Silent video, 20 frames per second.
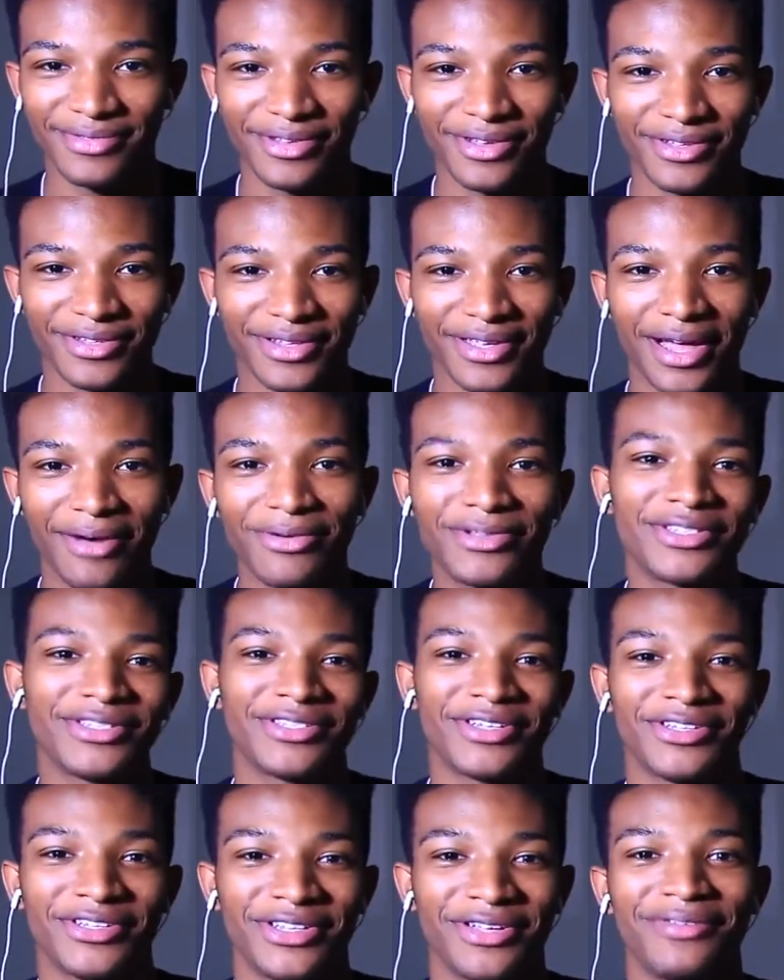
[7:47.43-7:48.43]
So you see, that
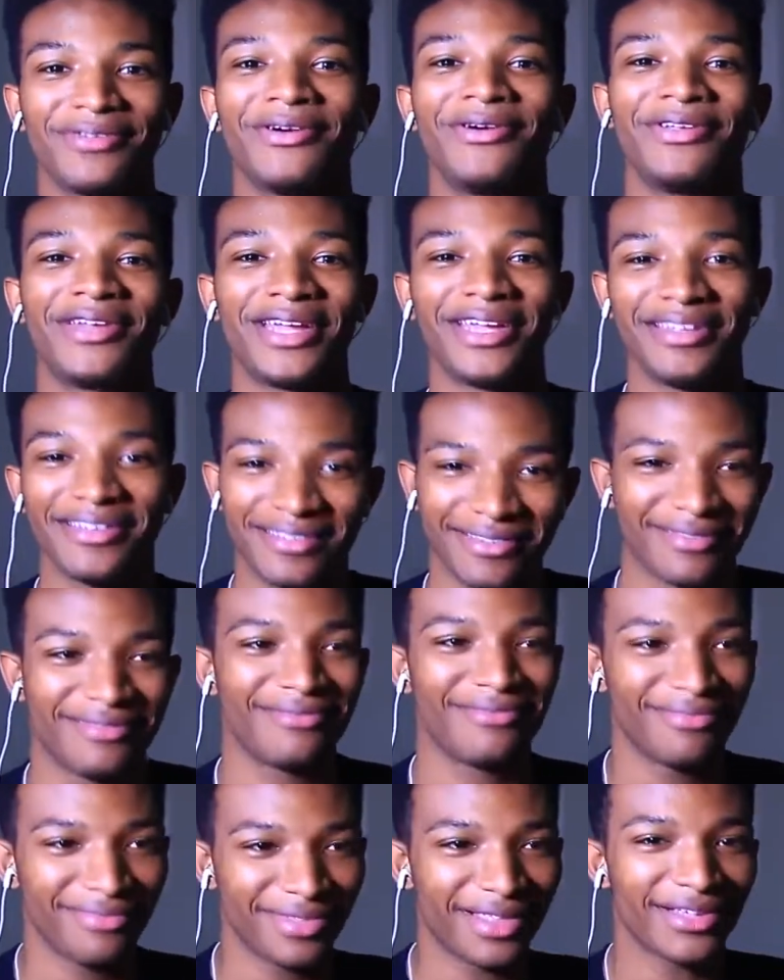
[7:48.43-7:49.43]
wasn't such a difficult night.
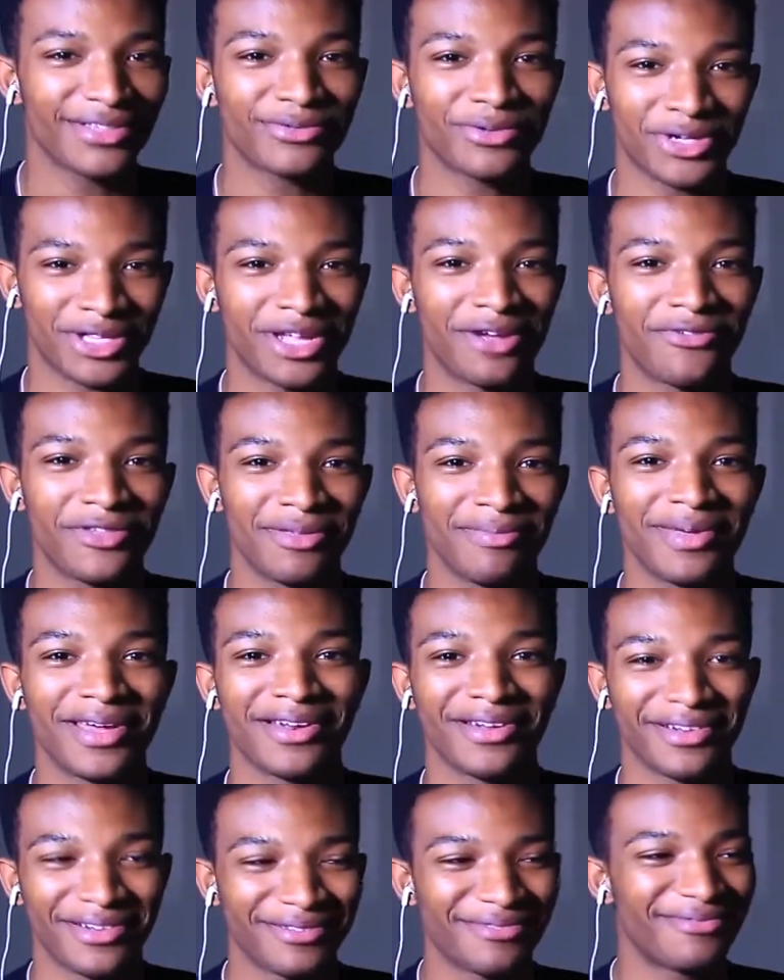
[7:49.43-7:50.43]
Things worked out for the
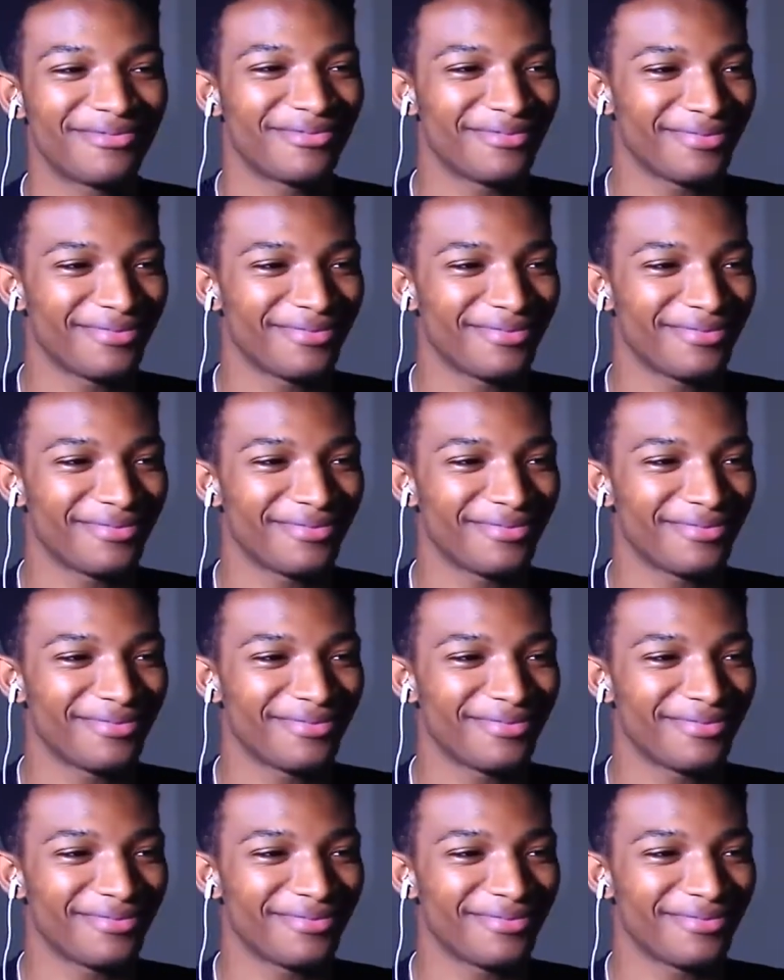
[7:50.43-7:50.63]
better.